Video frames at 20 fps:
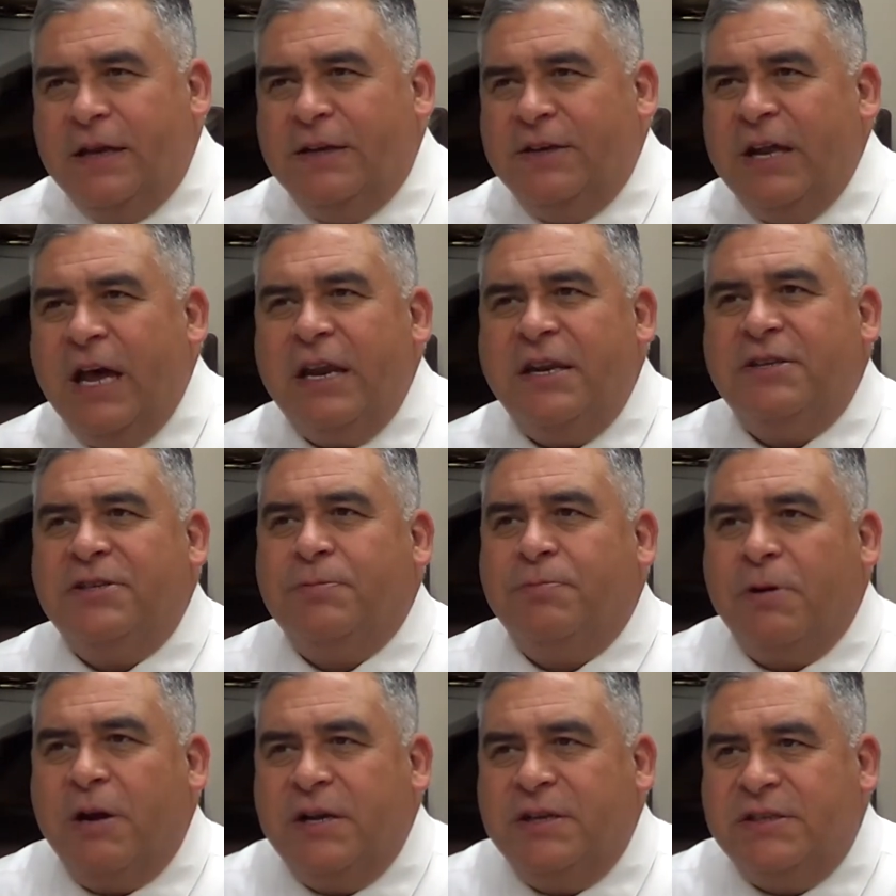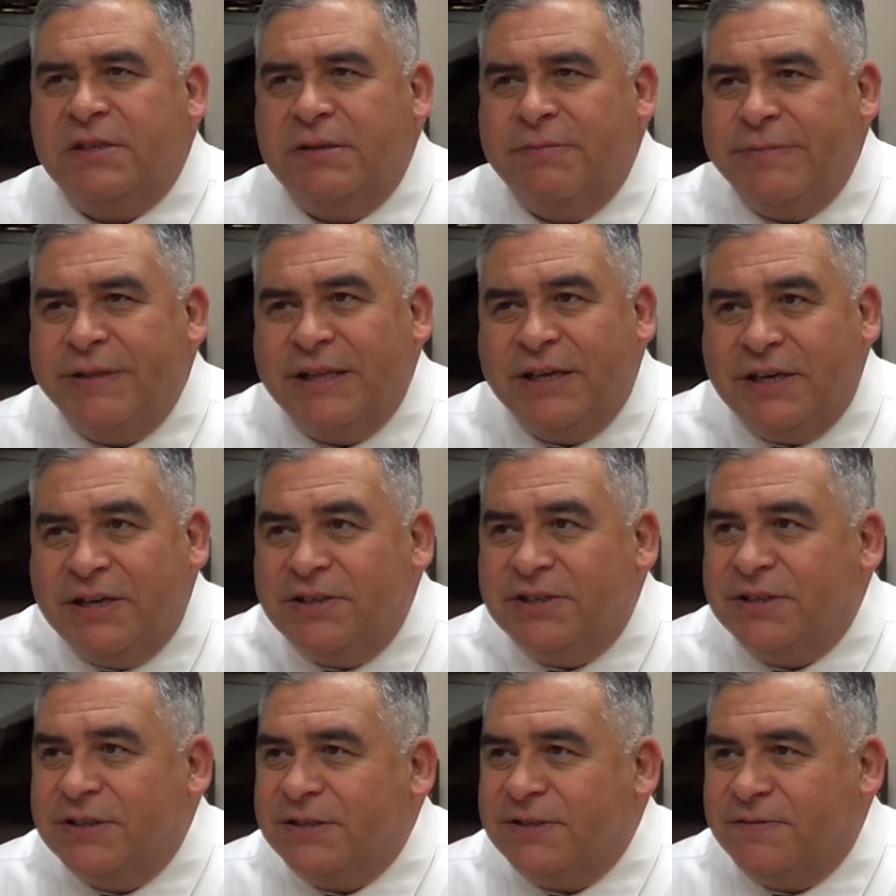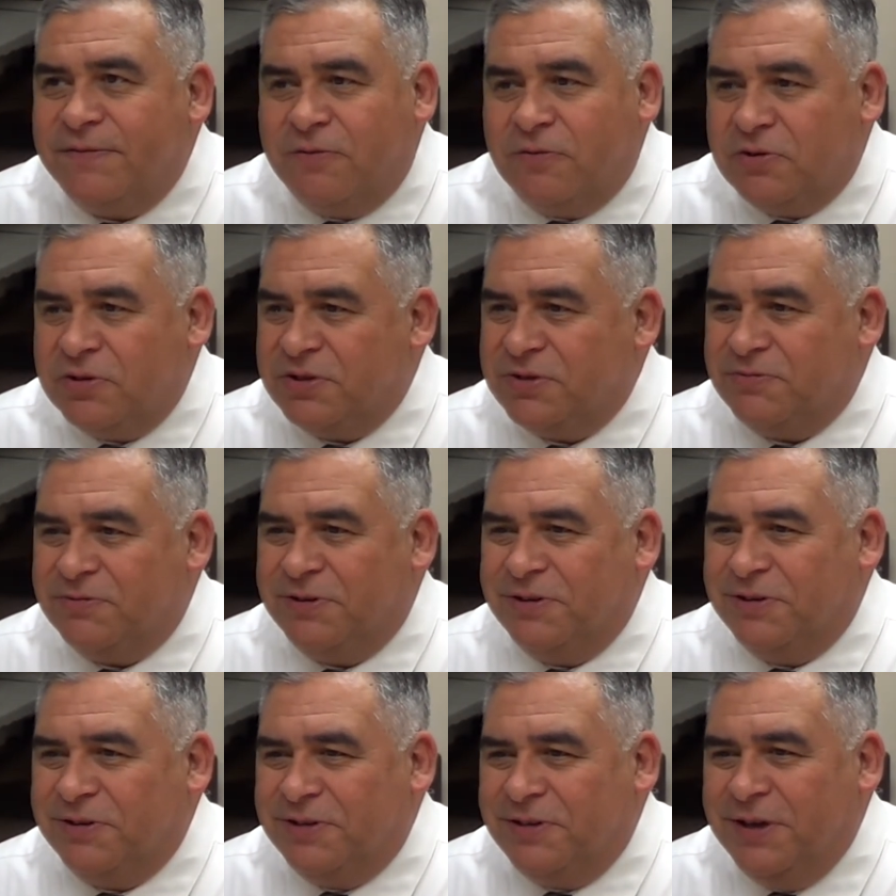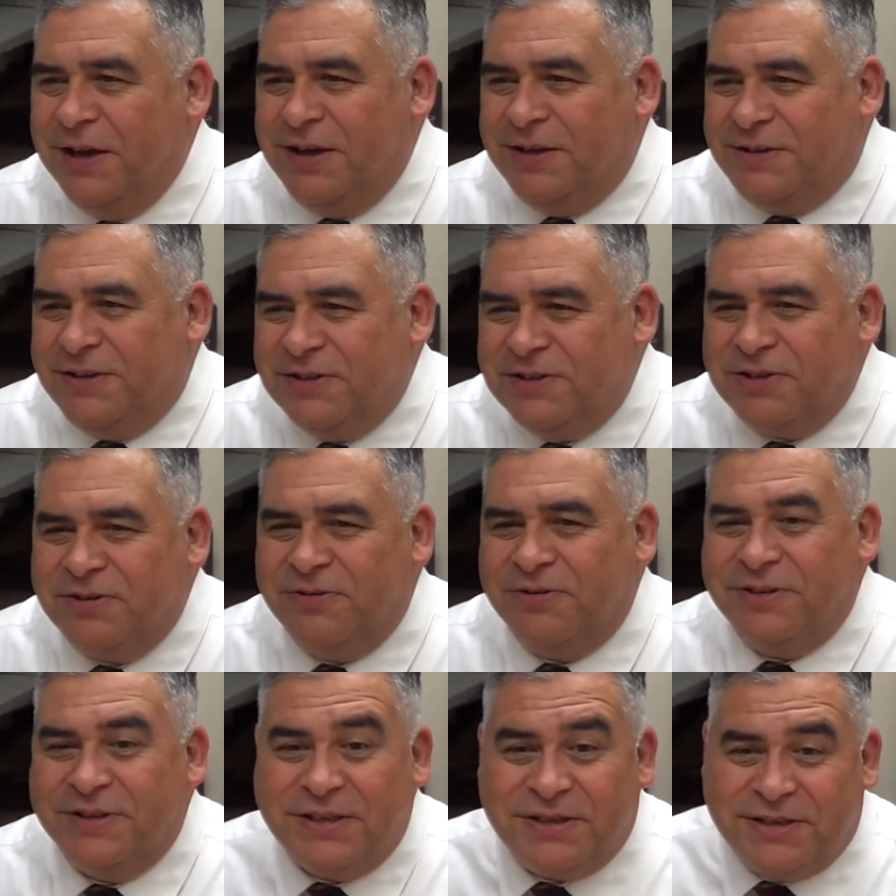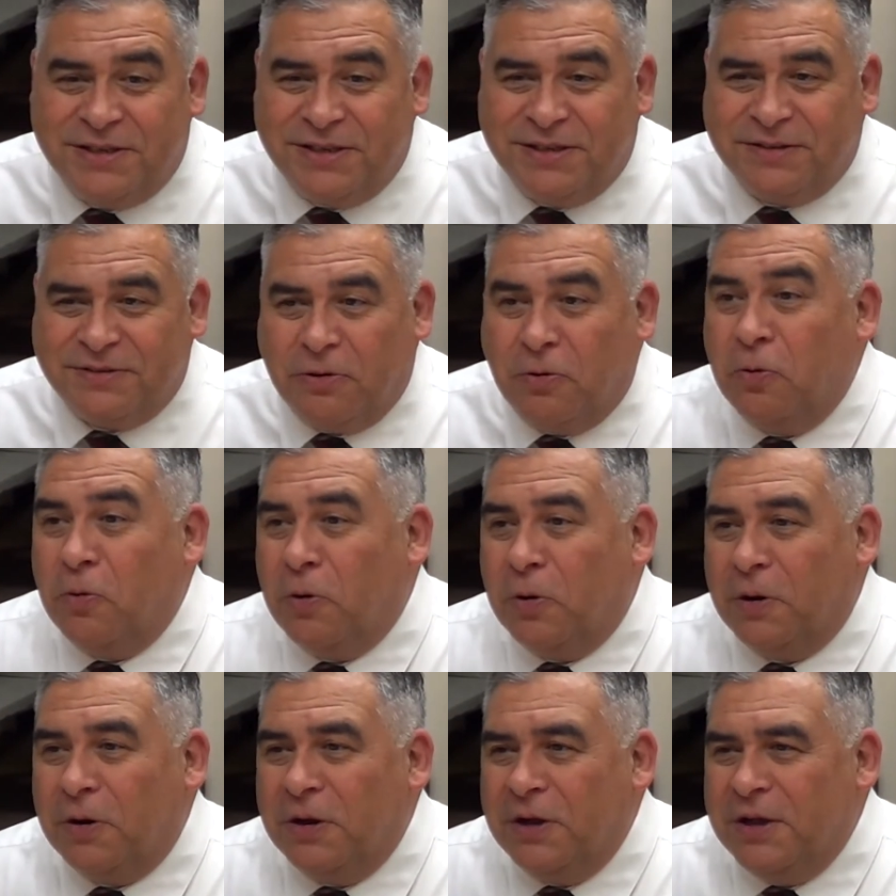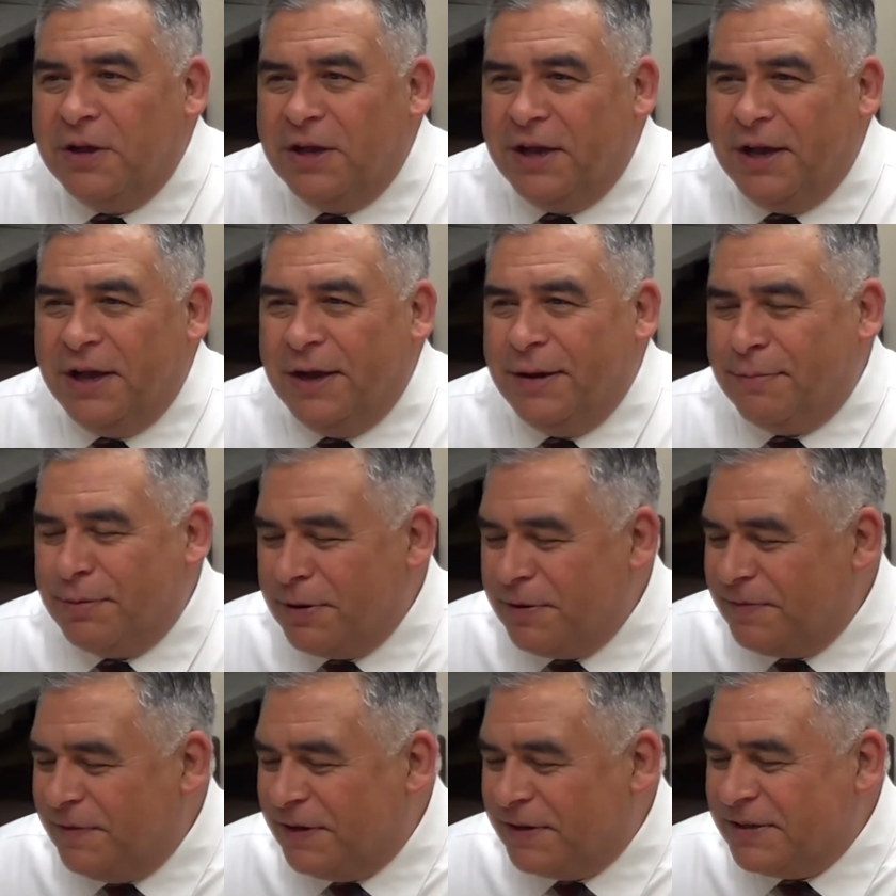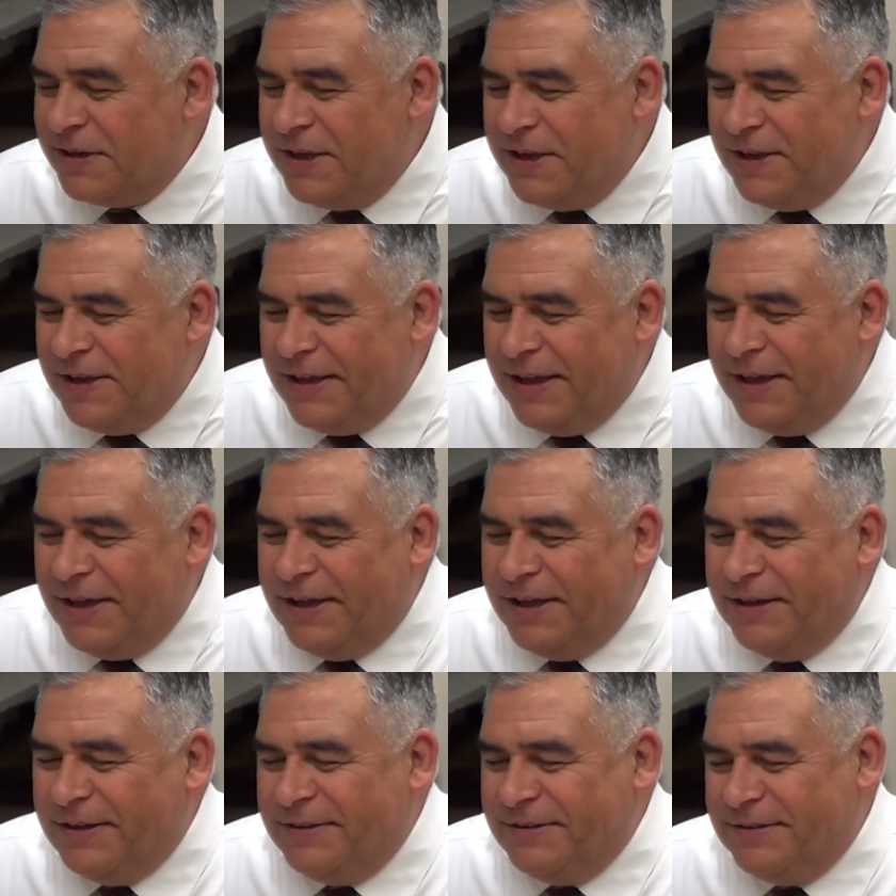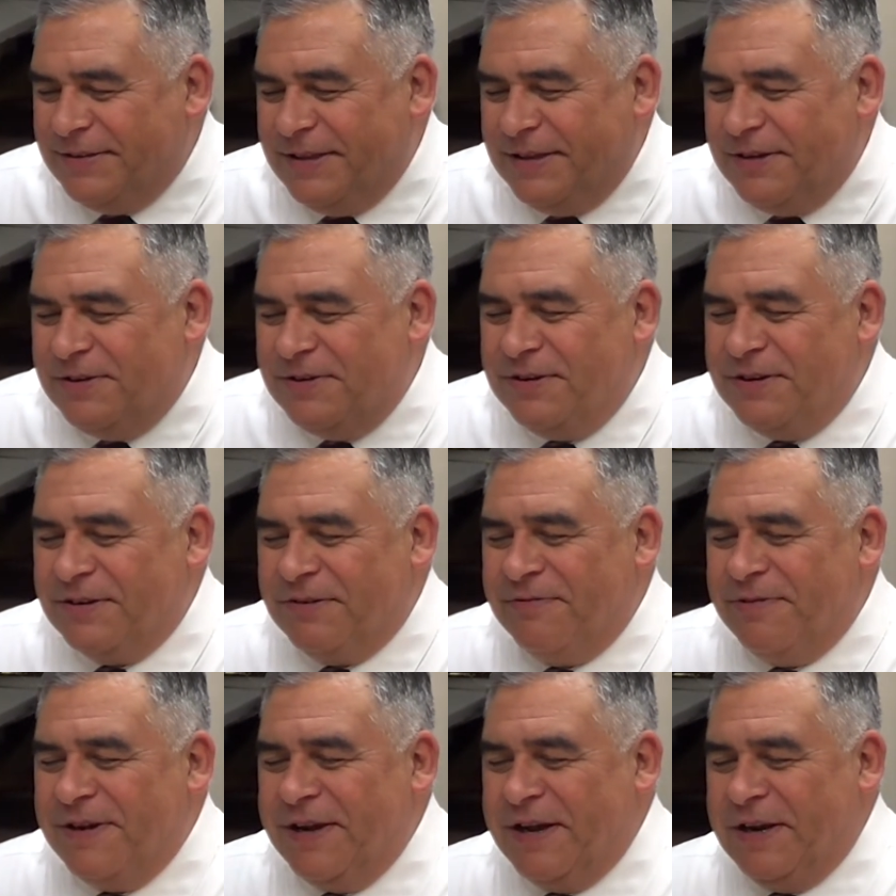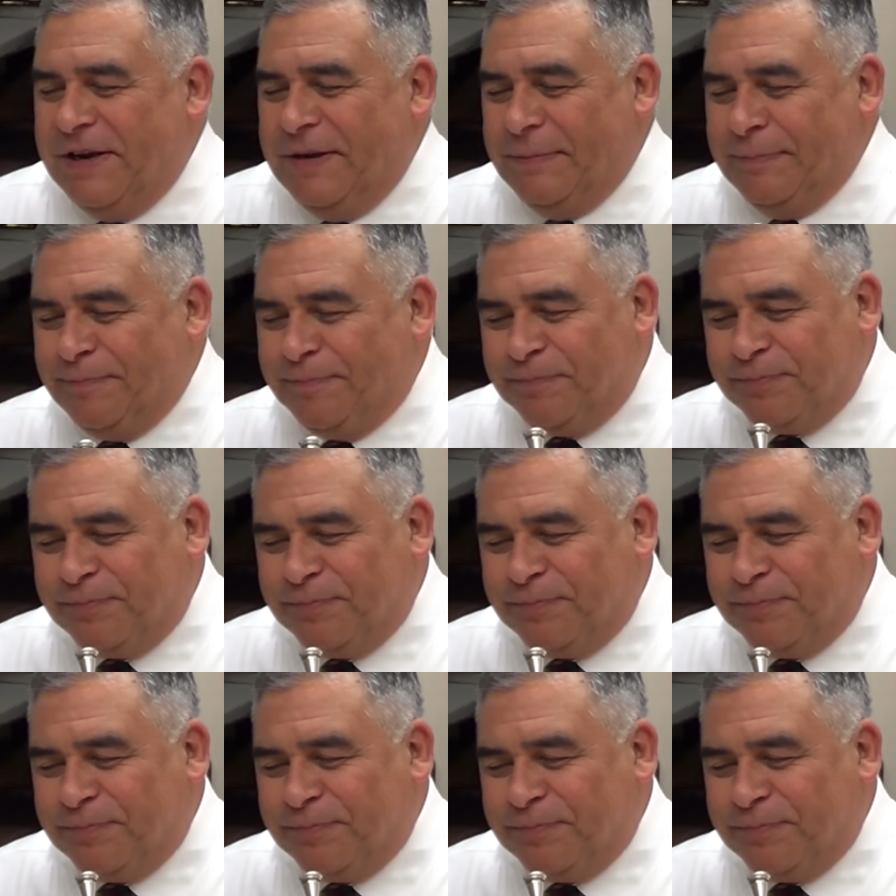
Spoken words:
Not a surprise in the Middle Ages, fourths were considered dissonant or perfect. They couldn't agree on it.